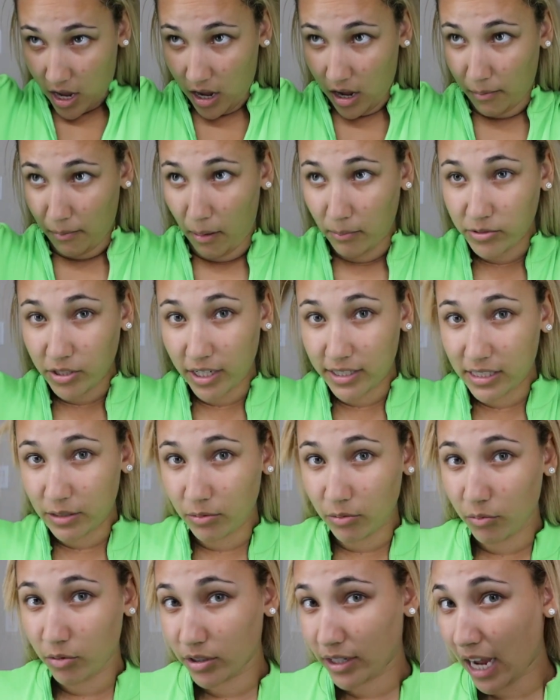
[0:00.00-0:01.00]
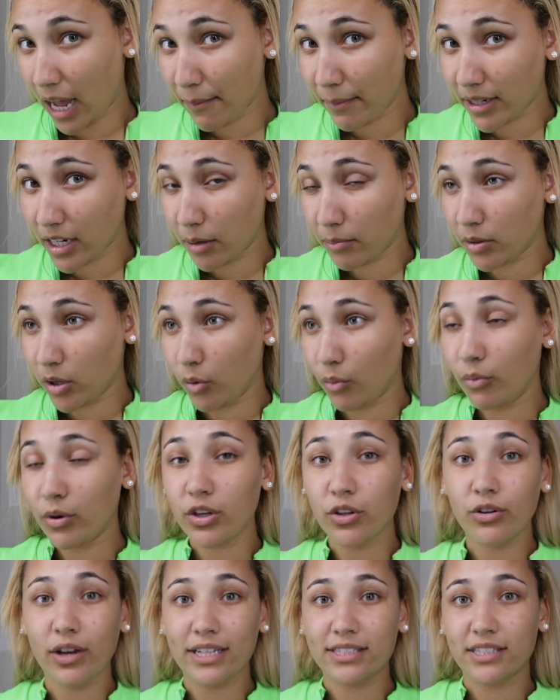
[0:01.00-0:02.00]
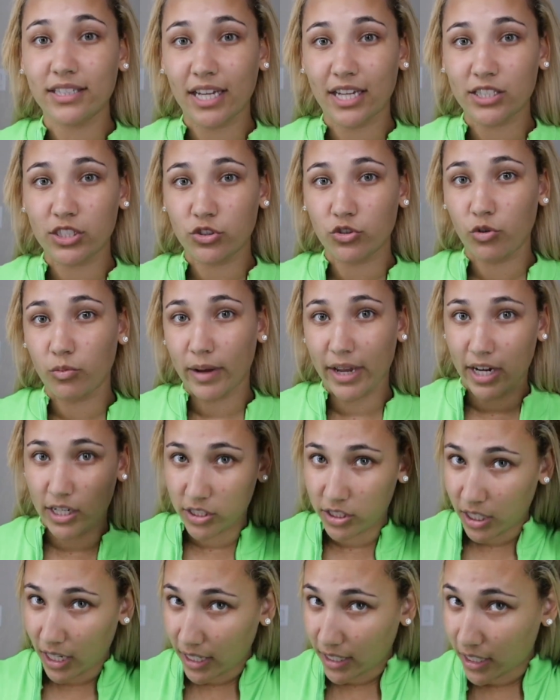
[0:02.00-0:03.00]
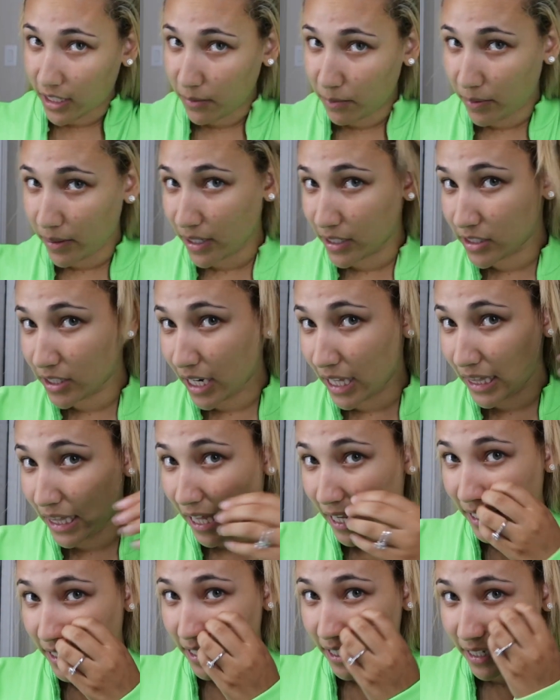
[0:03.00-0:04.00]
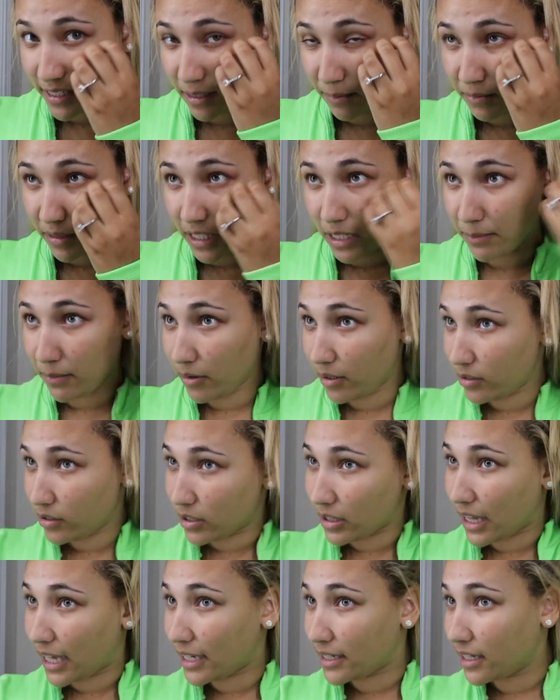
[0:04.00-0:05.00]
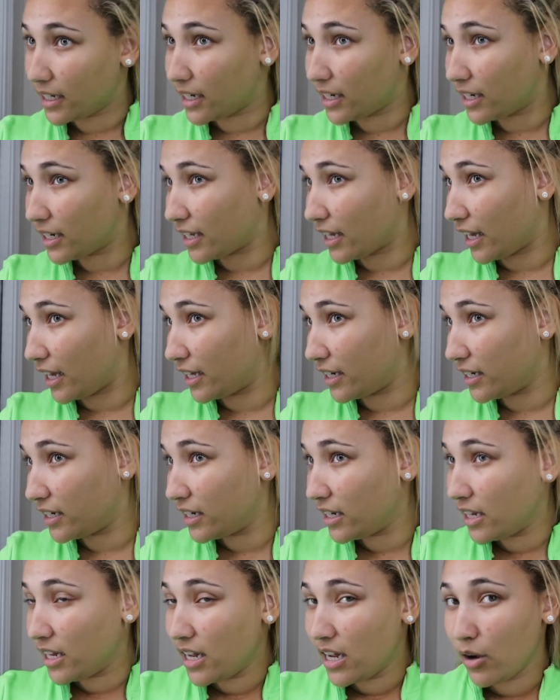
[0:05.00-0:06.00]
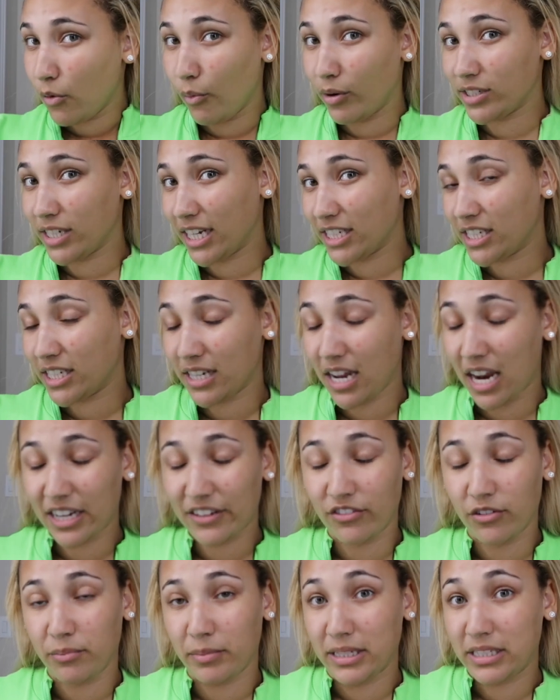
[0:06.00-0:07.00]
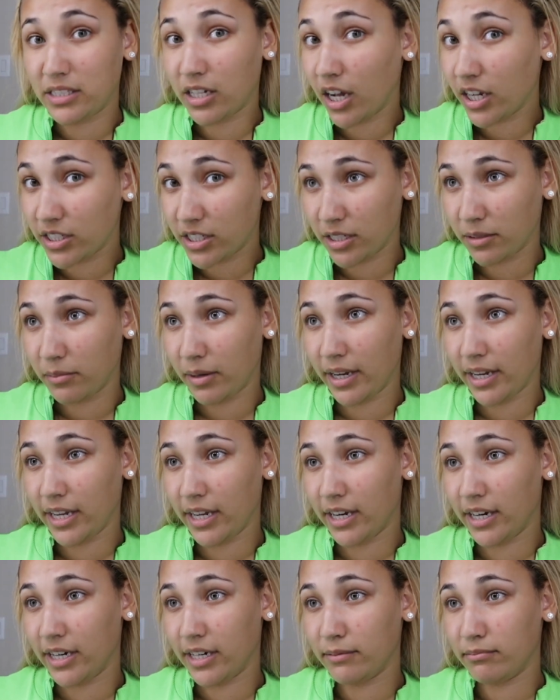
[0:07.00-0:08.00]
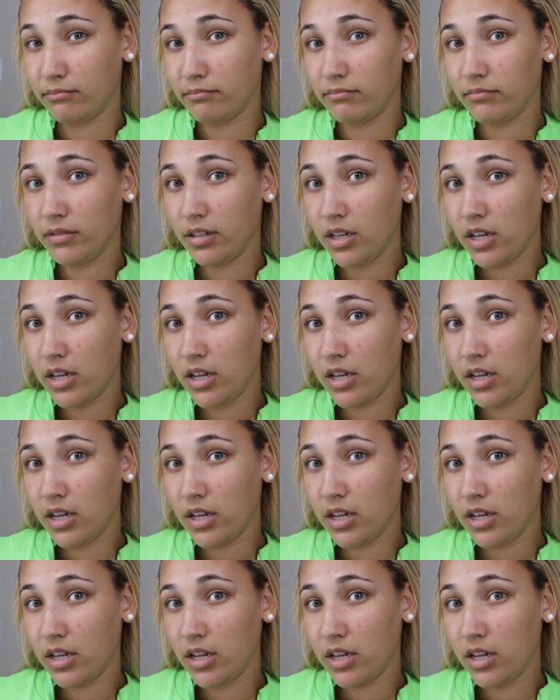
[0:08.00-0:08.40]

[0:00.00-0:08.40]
I'm trying to see, comment down below, what do you guys think I should do with my hair? Should I keep it? Should I lighten it? Because I'm thinking about either lightening it again, which I should not even be touching my hair.